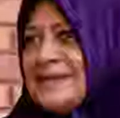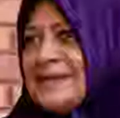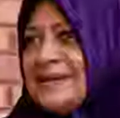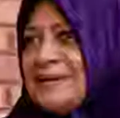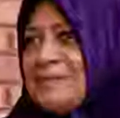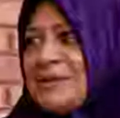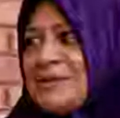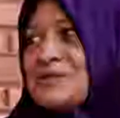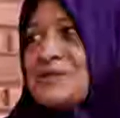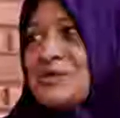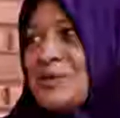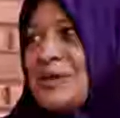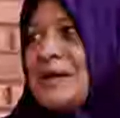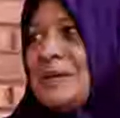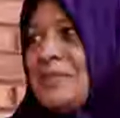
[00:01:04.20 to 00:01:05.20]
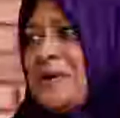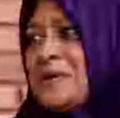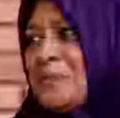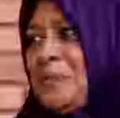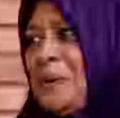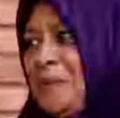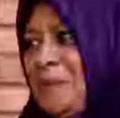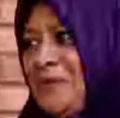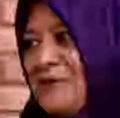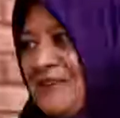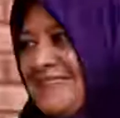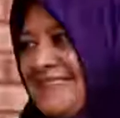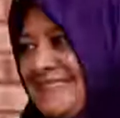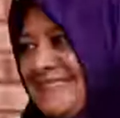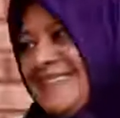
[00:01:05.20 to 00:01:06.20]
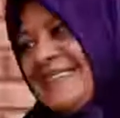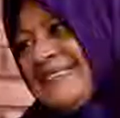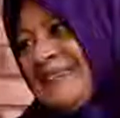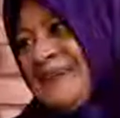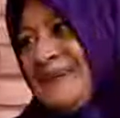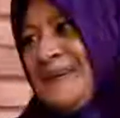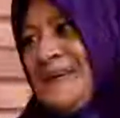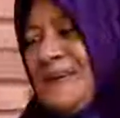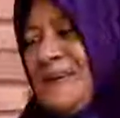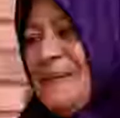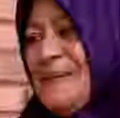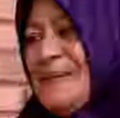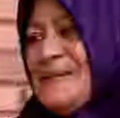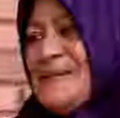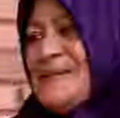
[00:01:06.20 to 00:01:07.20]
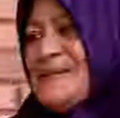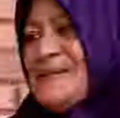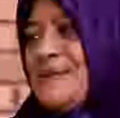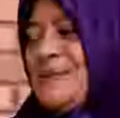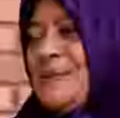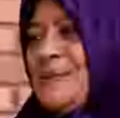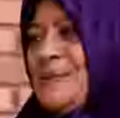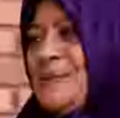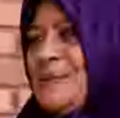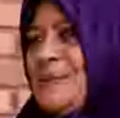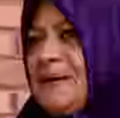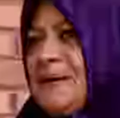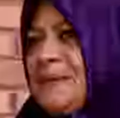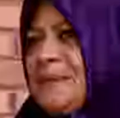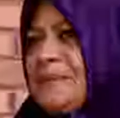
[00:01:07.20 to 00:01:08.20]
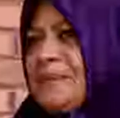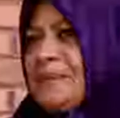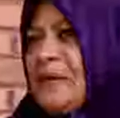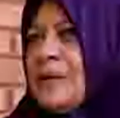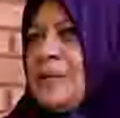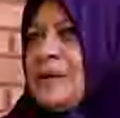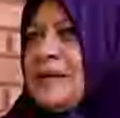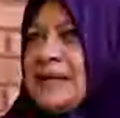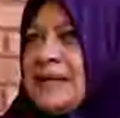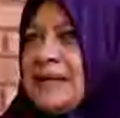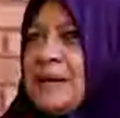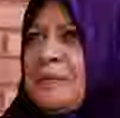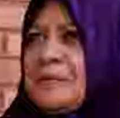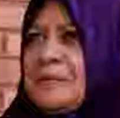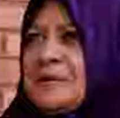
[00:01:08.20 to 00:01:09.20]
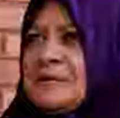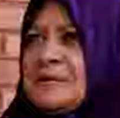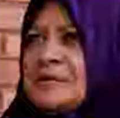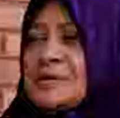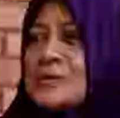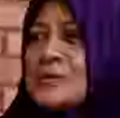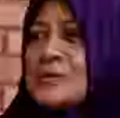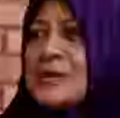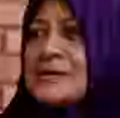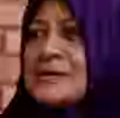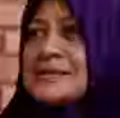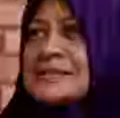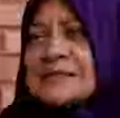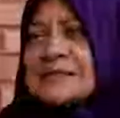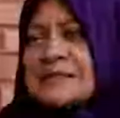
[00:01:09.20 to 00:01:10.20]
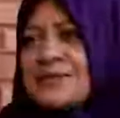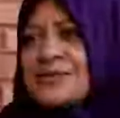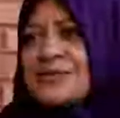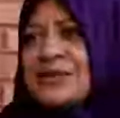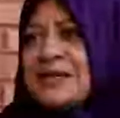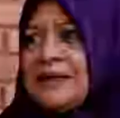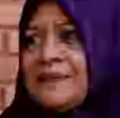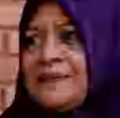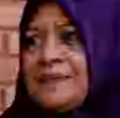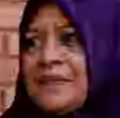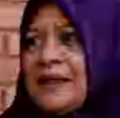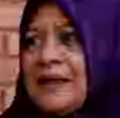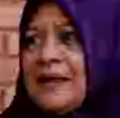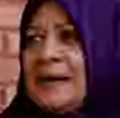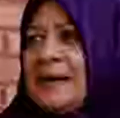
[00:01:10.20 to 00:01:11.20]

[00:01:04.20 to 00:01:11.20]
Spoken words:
things, I made sure I met people, you know. So when I came here in 2003,